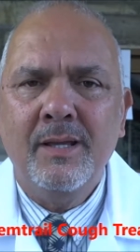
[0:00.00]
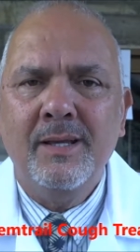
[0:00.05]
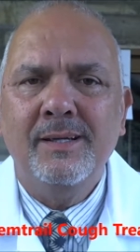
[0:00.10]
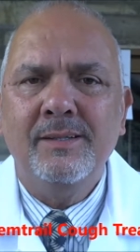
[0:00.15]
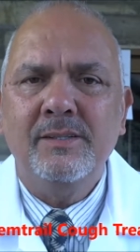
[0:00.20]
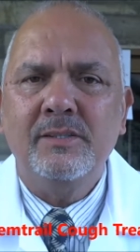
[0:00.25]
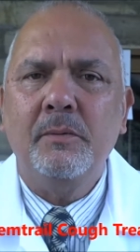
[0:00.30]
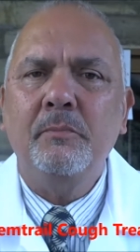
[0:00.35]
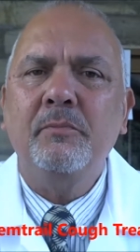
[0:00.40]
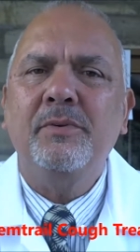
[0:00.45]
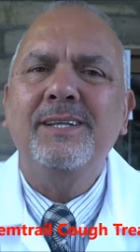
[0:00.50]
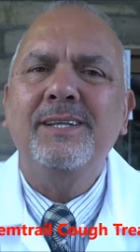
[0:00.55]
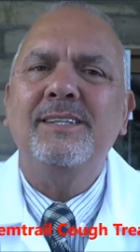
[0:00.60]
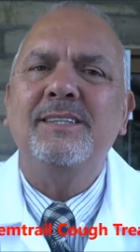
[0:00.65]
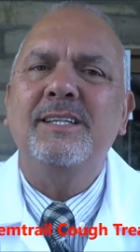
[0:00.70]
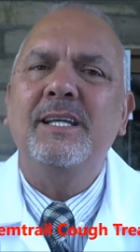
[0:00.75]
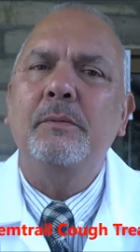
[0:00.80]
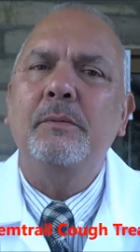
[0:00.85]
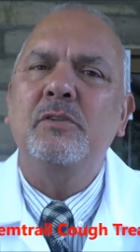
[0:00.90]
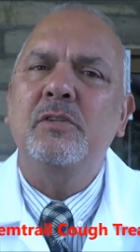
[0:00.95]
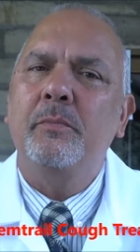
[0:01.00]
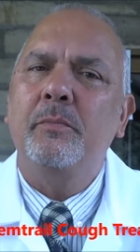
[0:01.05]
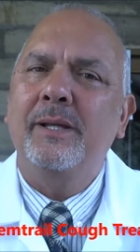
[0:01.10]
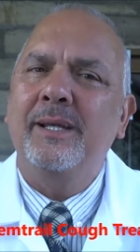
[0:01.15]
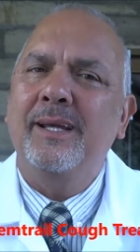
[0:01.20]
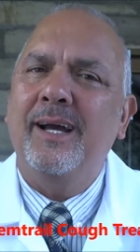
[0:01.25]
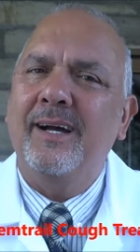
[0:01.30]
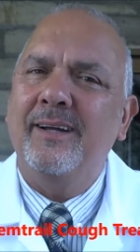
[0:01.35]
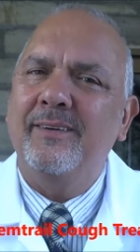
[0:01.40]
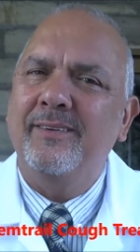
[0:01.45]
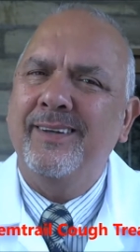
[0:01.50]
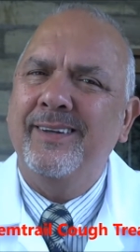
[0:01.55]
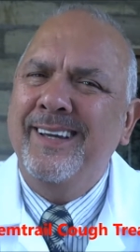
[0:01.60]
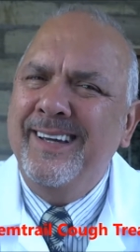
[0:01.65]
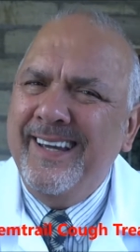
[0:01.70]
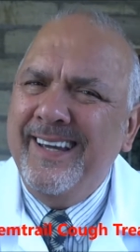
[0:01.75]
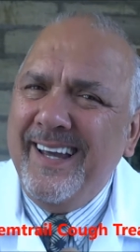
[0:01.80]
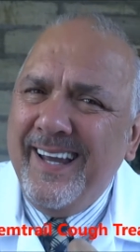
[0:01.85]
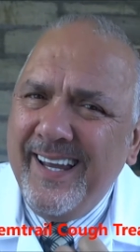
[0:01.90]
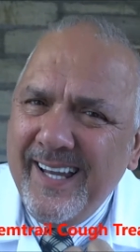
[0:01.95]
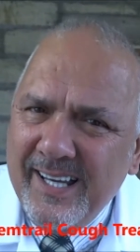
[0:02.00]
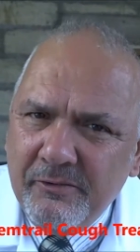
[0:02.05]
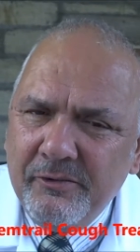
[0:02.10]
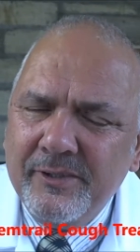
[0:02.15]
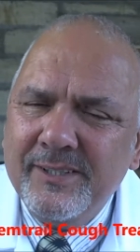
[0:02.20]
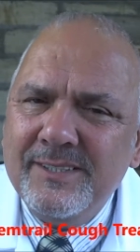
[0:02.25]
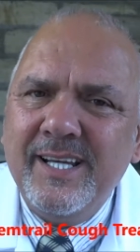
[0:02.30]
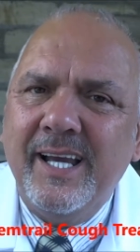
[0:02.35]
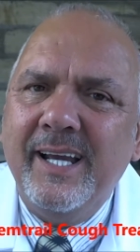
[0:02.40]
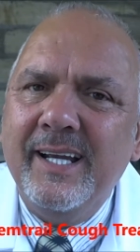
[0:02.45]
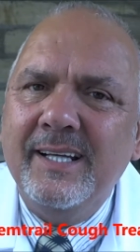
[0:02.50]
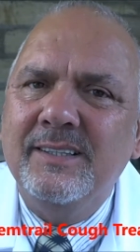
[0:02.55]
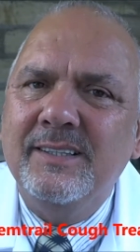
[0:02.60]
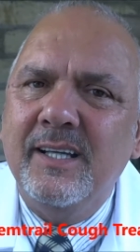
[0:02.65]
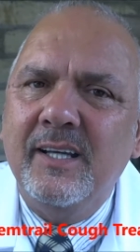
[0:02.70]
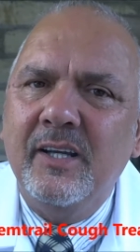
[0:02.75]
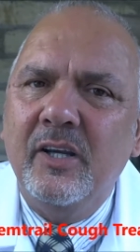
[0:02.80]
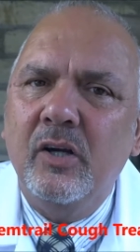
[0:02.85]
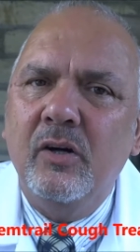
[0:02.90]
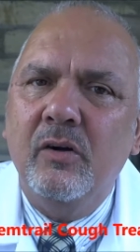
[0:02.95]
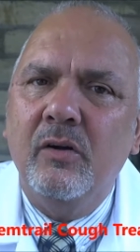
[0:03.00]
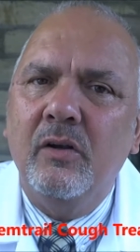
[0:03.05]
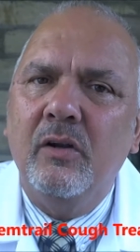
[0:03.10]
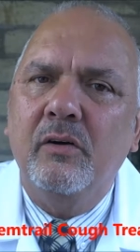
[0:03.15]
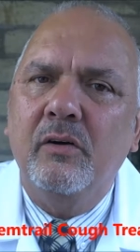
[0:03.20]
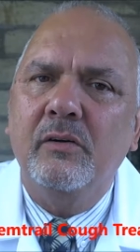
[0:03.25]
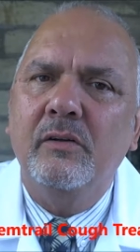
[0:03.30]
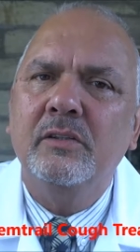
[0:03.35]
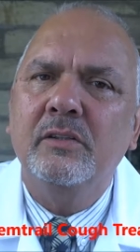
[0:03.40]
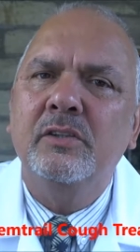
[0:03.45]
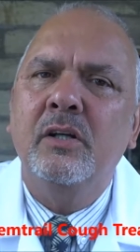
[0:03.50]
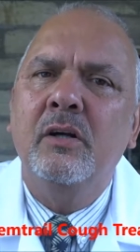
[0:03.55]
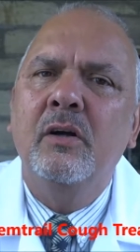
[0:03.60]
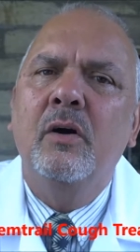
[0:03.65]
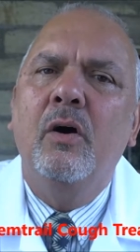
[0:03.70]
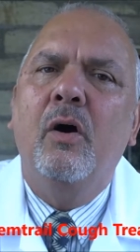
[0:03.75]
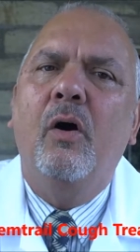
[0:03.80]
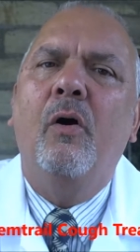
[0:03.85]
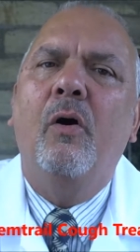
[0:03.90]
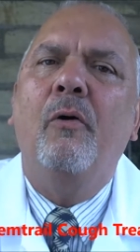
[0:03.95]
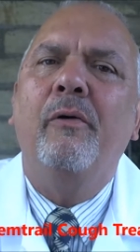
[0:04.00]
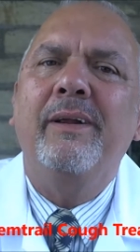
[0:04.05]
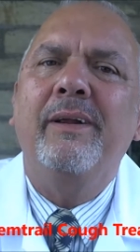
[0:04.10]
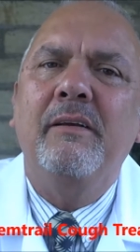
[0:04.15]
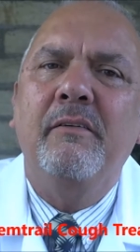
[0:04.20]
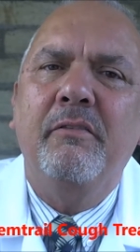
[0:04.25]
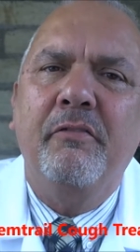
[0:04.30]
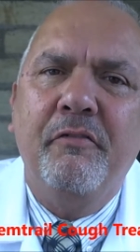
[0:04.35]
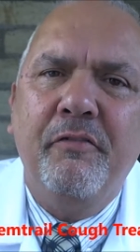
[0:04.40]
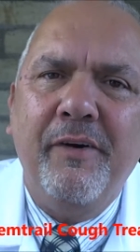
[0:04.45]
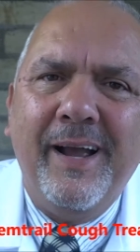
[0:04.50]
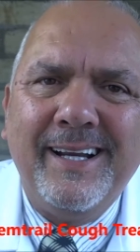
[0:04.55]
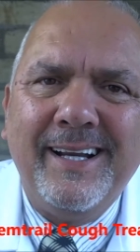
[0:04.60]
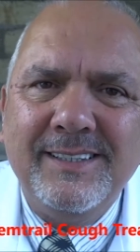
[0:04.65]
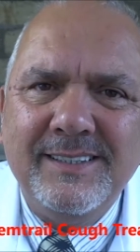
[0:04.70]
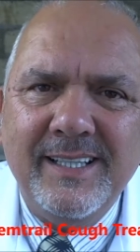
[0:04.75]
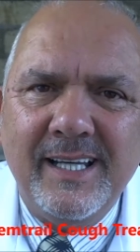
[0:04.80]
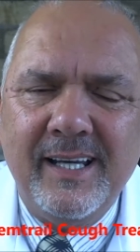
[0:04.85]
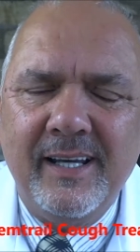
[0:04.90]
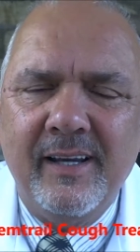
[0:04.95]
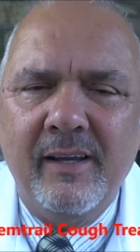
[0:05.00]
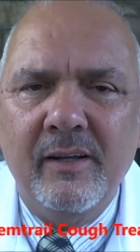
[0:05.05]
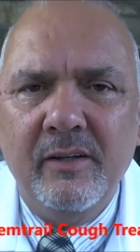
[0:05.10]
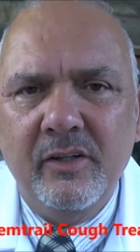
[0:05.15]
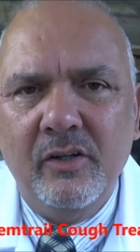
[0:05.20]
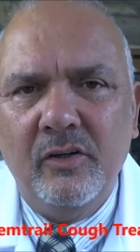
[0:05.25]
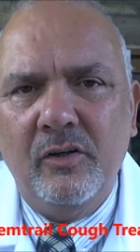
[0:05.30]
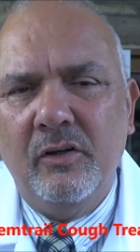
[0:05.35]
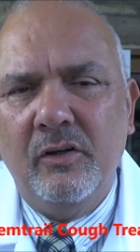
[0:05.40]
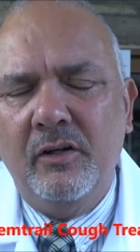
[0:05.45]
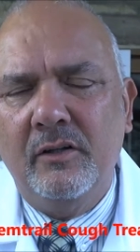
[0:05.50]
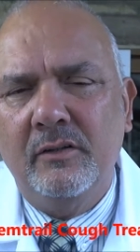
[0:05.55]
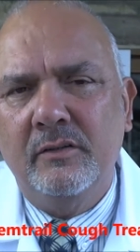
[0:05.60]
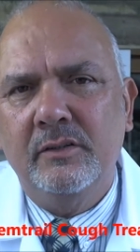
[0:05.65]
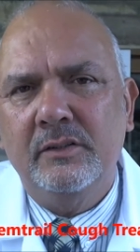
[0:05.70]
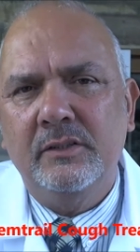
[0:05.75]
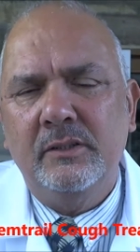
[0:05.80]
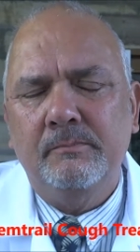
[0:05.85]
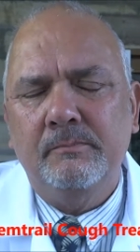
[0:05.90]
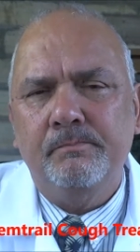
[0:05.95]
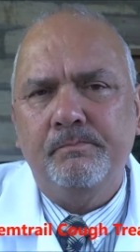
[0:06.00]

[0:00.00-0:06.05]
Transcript: Something seems to be either irritating your lungs or infecting your lungs.